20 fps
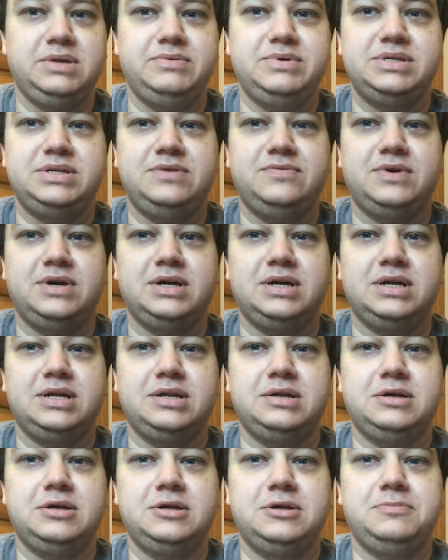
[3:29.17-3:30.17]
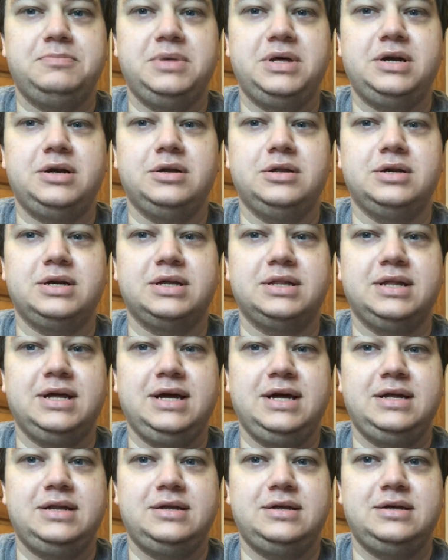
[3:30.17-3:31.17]
Let's see if I can get a better look at
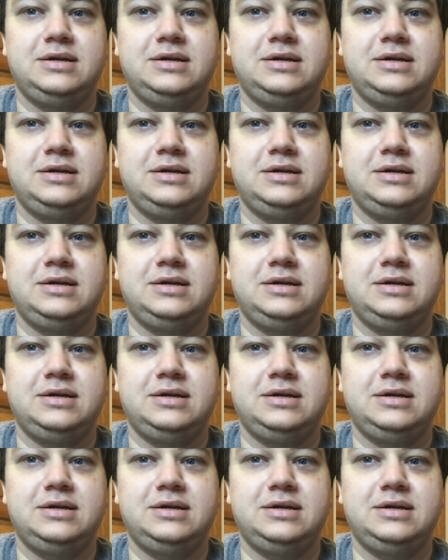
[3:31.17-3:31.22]
that.